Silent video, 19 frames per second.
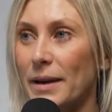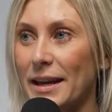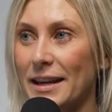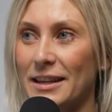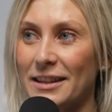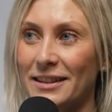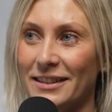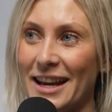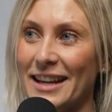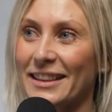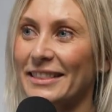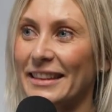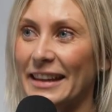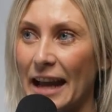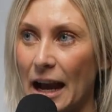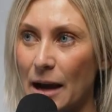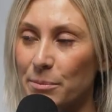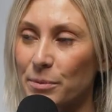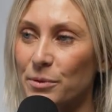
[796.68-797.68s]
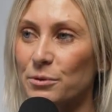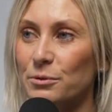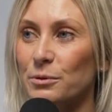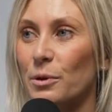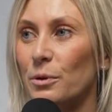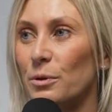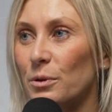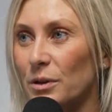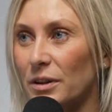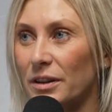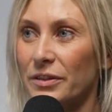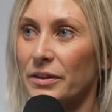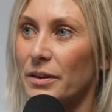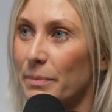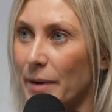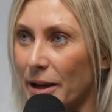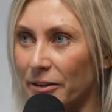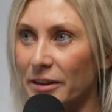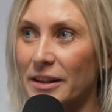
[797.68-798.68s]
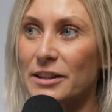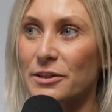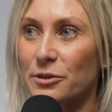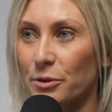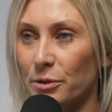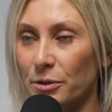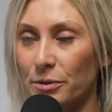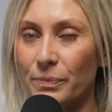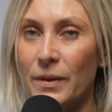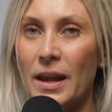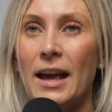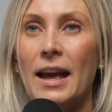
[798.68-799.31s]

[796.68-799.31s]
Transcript: be like the apple or the berries, or